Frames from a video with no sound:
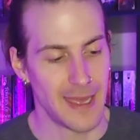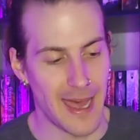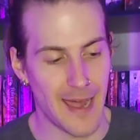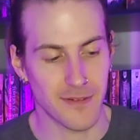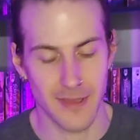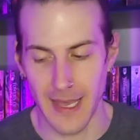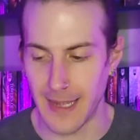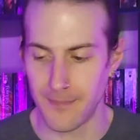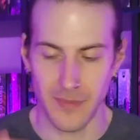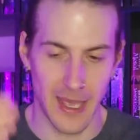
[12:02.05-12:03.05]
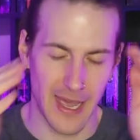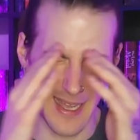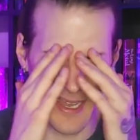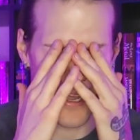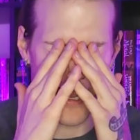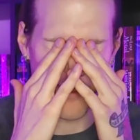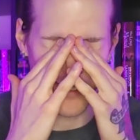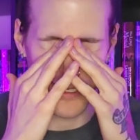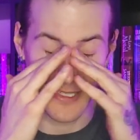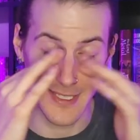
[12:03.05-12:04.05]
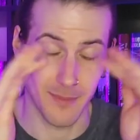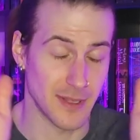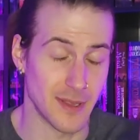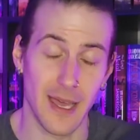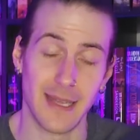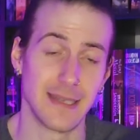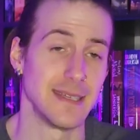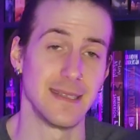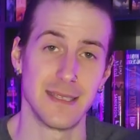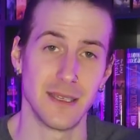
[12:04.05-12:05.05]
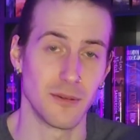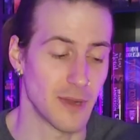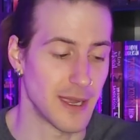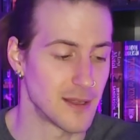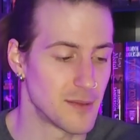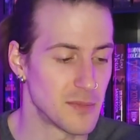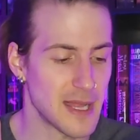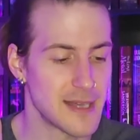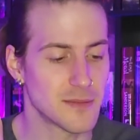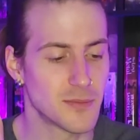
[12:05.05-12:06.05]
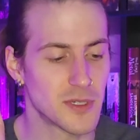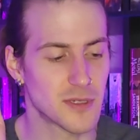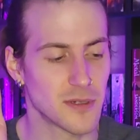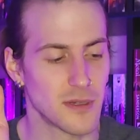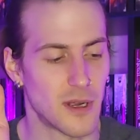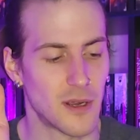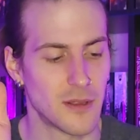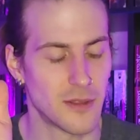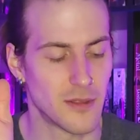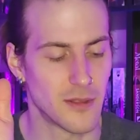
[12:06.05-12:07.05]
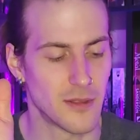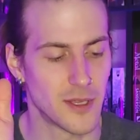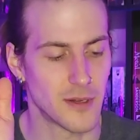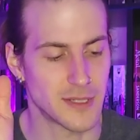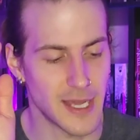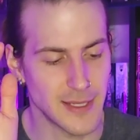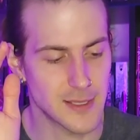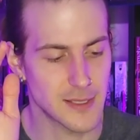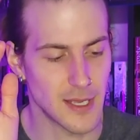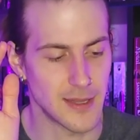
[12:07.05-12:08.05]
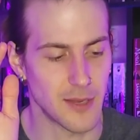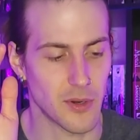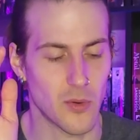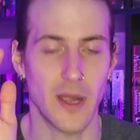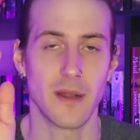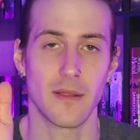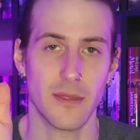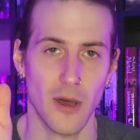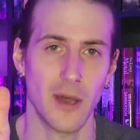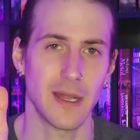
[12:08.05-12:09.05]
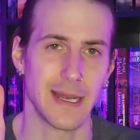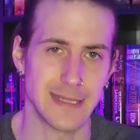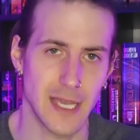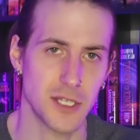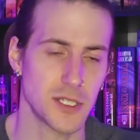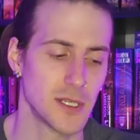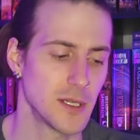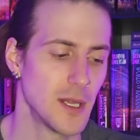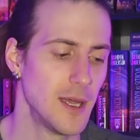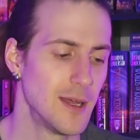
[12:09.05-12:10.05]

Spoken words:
After that, I'm going to need something light and easy, right? Malazan books they're dense and they require thought and attention.